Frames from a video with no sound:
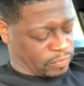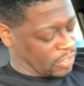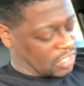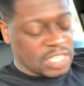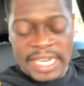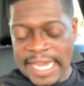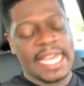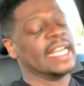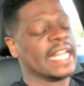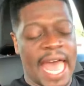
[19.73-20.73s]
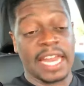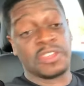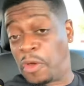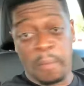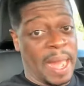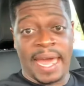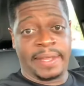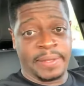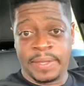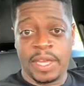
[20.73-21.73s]
clean out of your body.
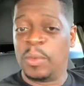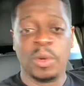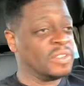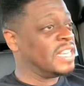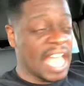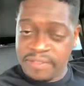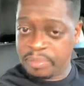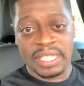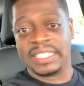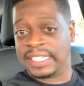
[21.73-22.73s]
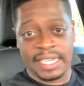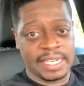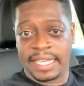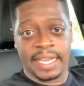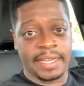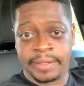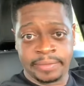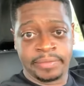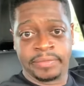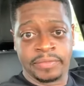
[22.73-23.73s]
It will never be seen again.
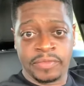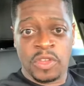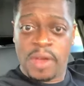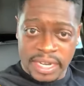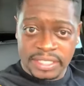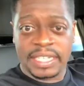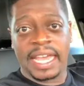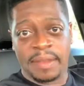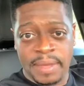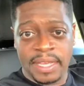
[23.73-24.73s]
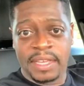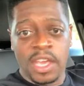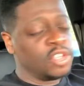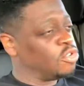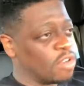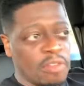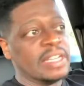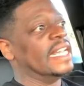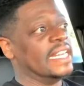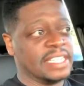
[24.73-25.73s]
You understand me? You don't
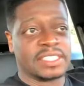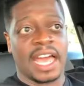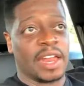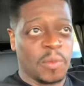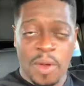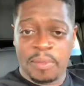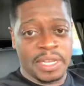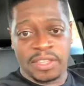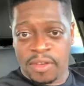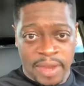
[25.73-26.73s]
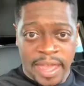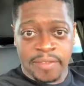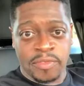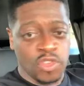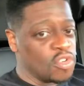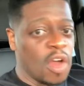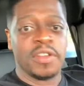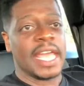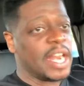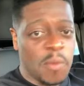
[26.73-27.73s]
need this kind of woman in your life. You don't
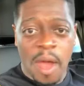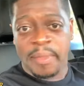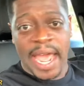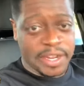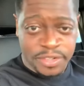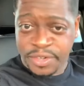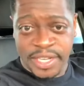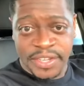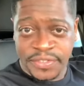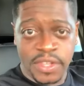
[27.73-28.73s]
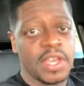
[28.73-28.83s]
need any woman that can do this.